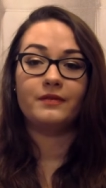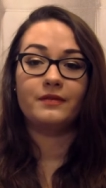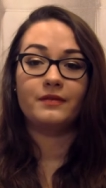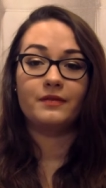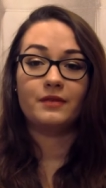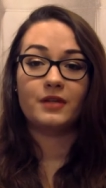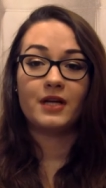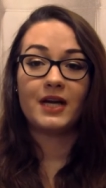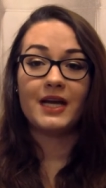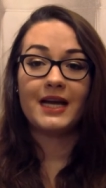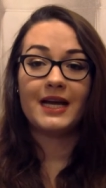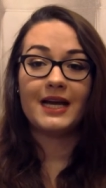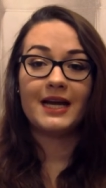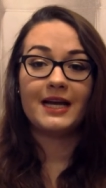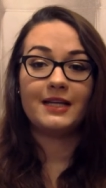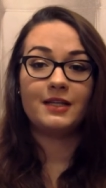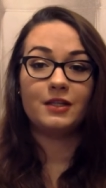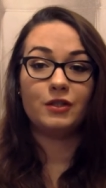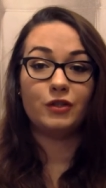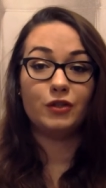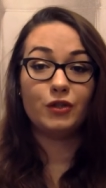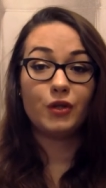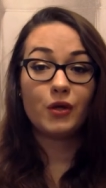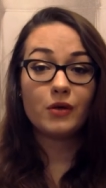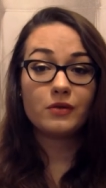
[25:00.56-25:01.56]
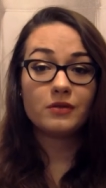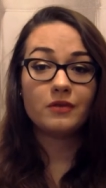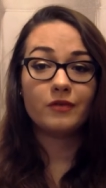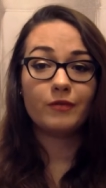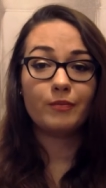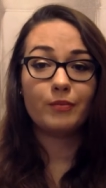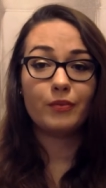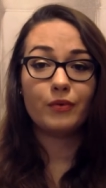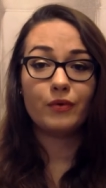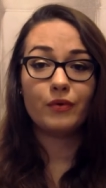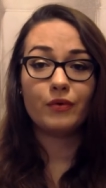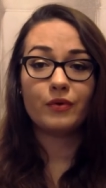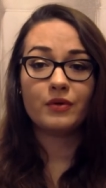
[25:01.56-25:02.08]
read lots
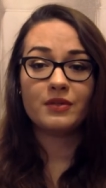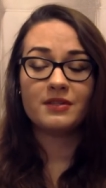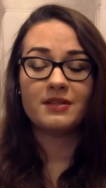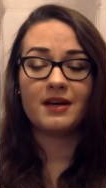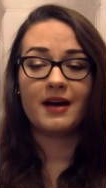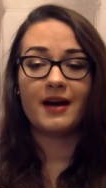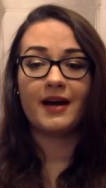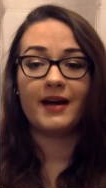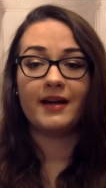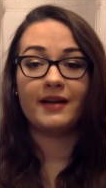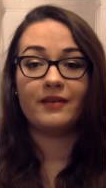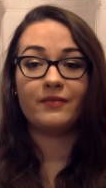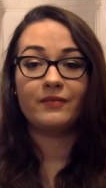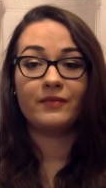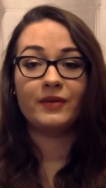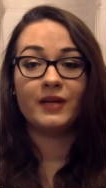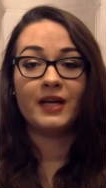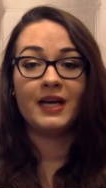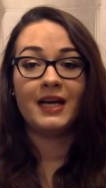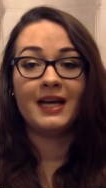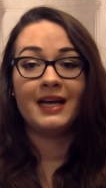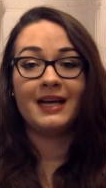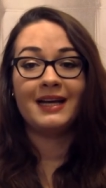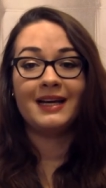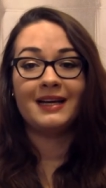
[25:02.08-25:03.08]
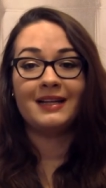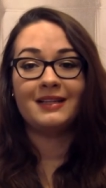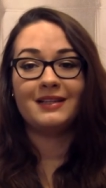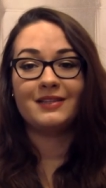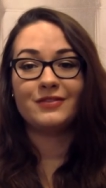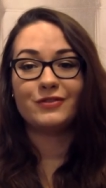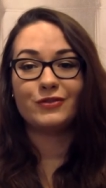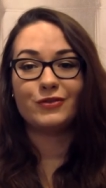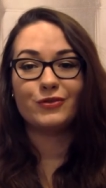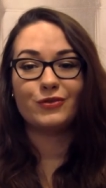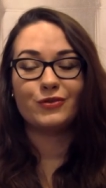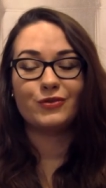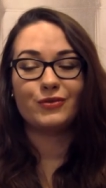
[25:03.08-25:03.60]
of books, I've
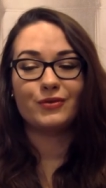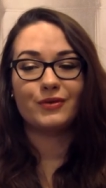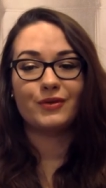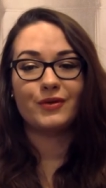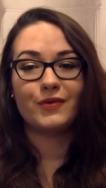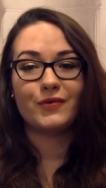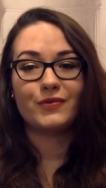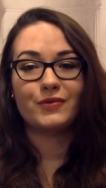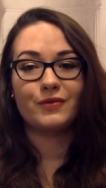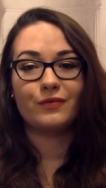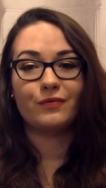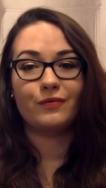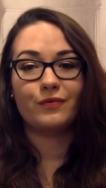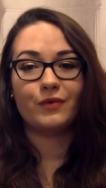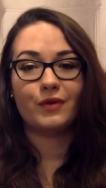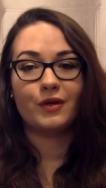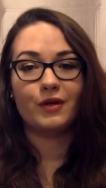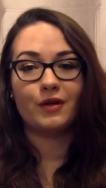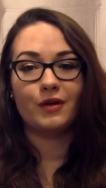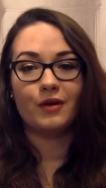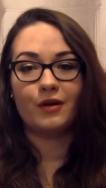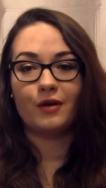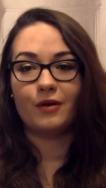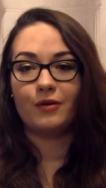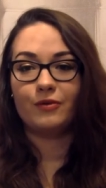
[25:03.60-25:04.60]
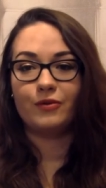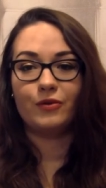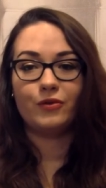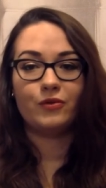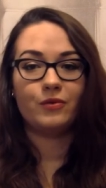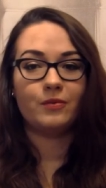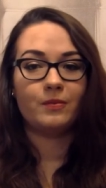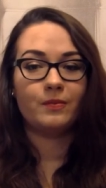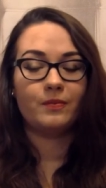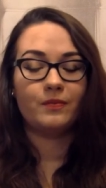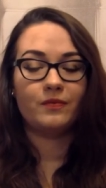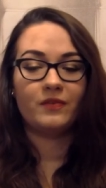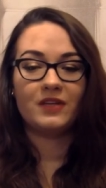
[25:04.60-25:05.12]
listened to lots of uh,
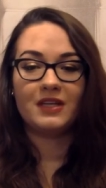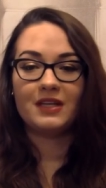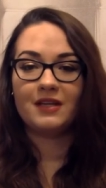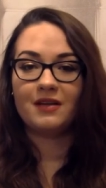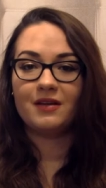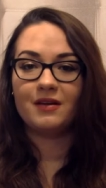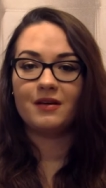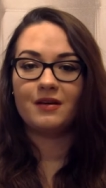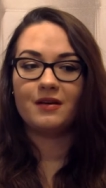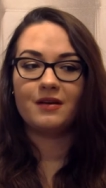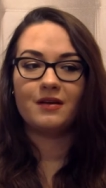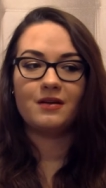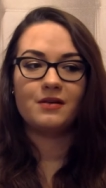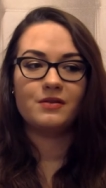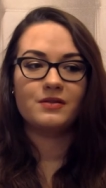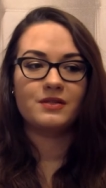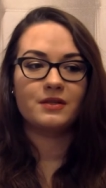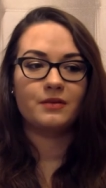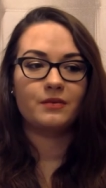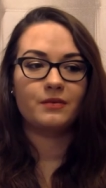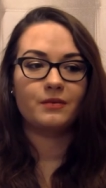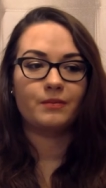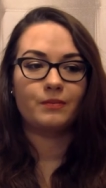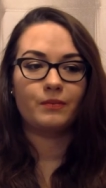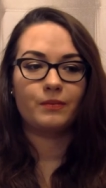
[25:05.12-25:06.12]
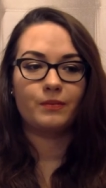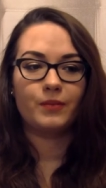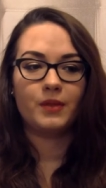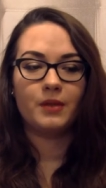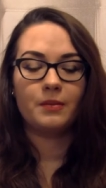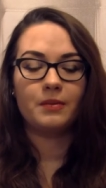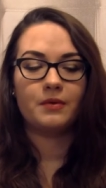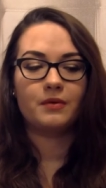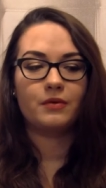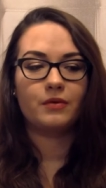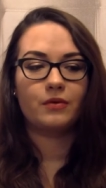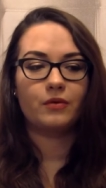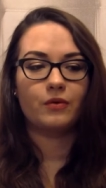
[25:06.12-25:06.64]
YouTube videos, and
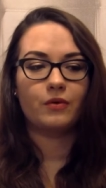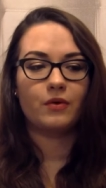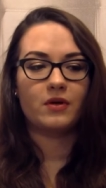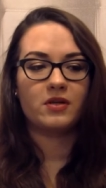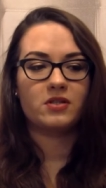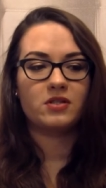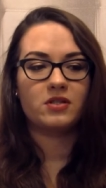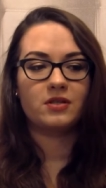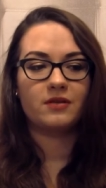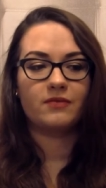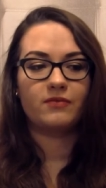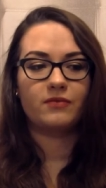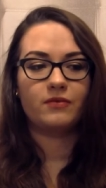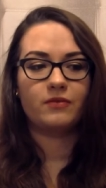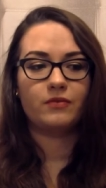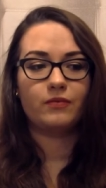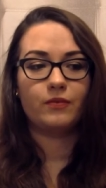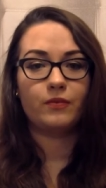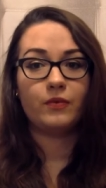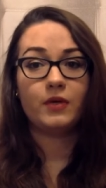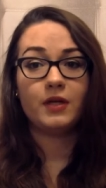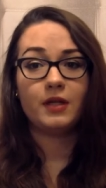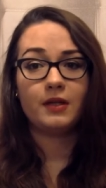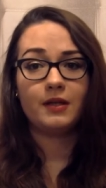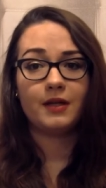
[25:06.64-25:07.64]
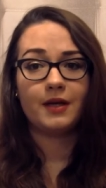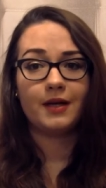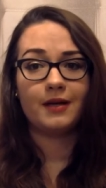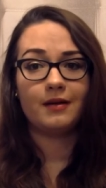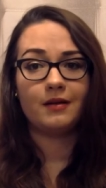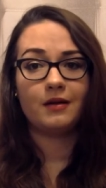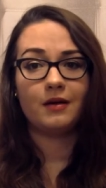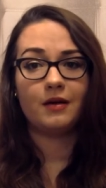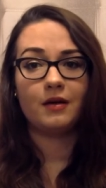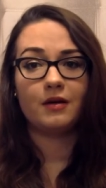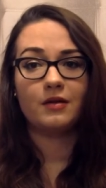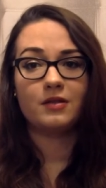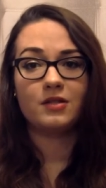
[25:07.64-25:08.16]
people who achieved really a
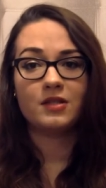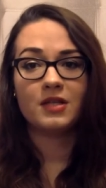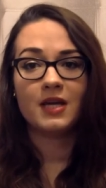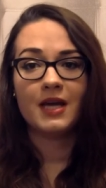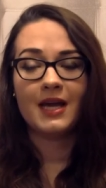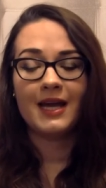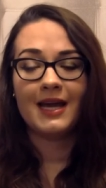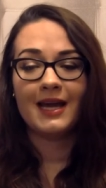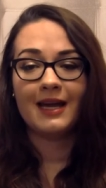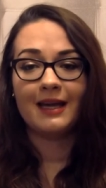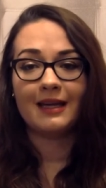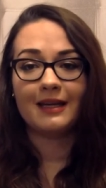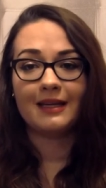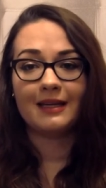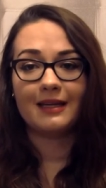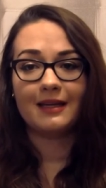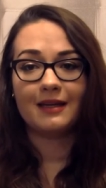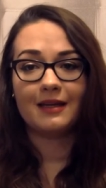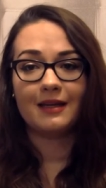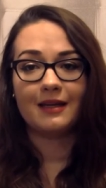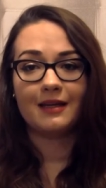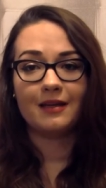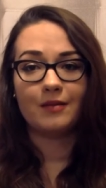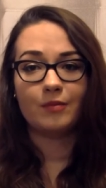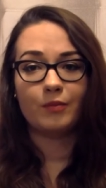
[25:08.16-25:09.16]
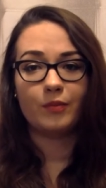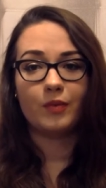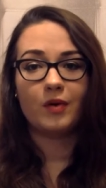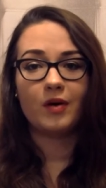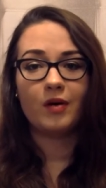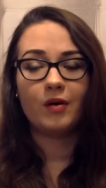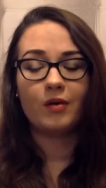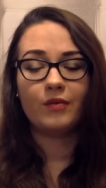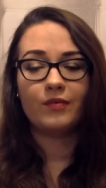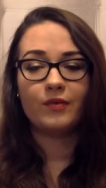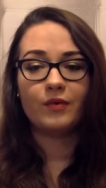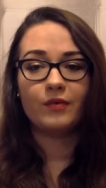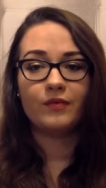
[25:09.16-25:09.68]
lot in
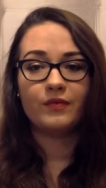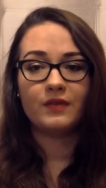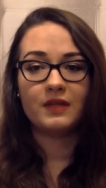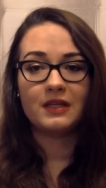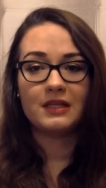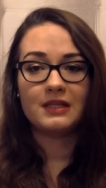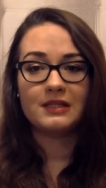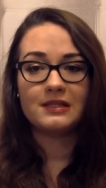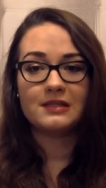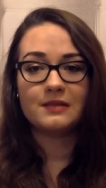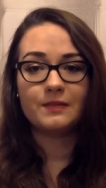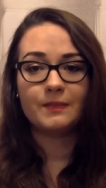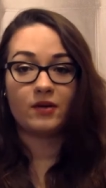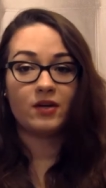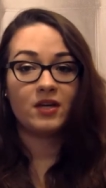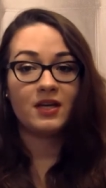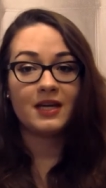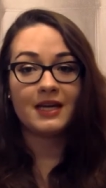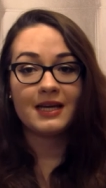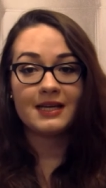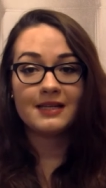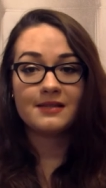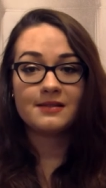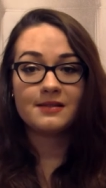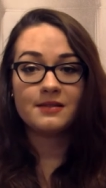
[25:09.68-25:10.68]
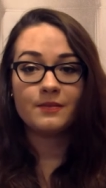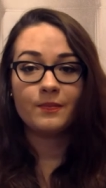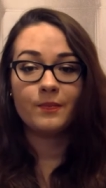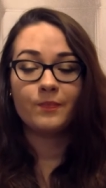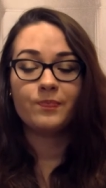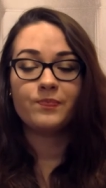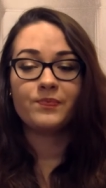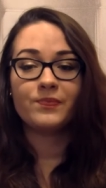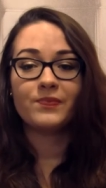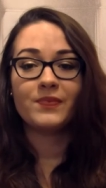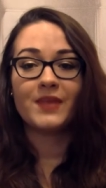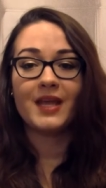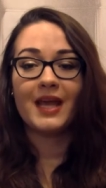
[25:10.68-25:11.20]
both of these areas.
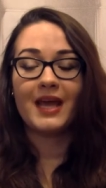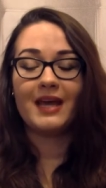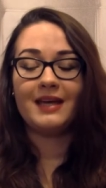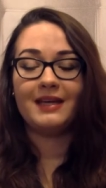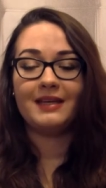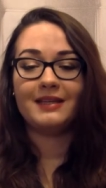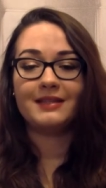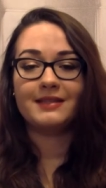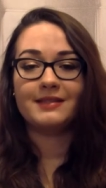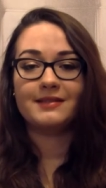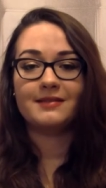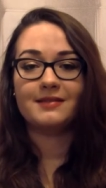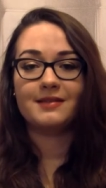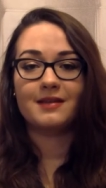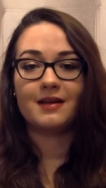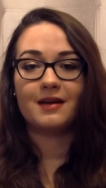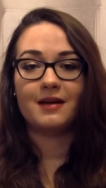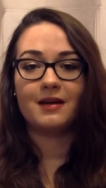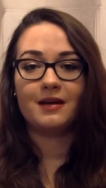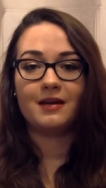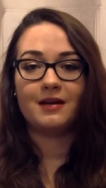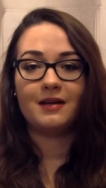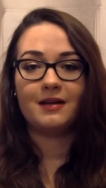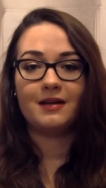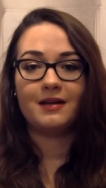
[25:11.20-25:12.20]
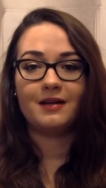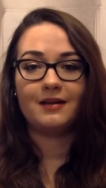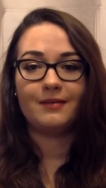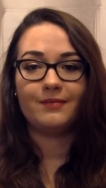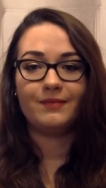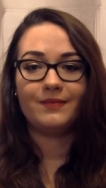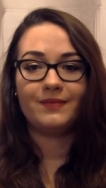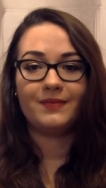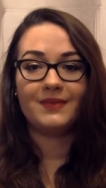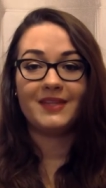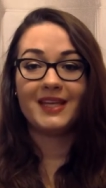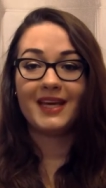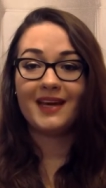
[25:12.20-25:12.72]
And
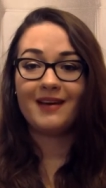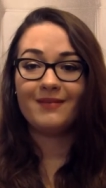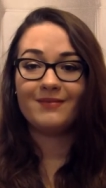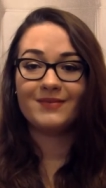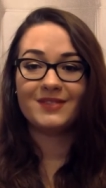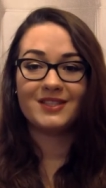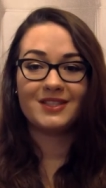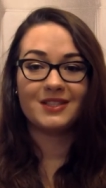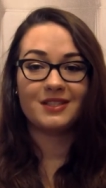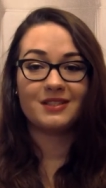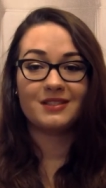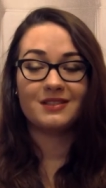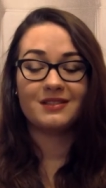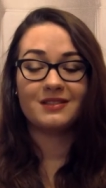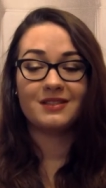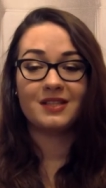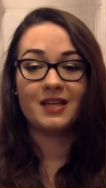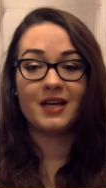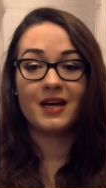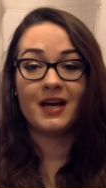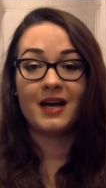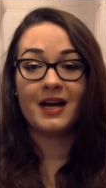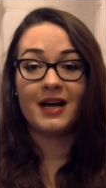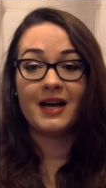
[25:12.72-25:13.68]
um, yeah, just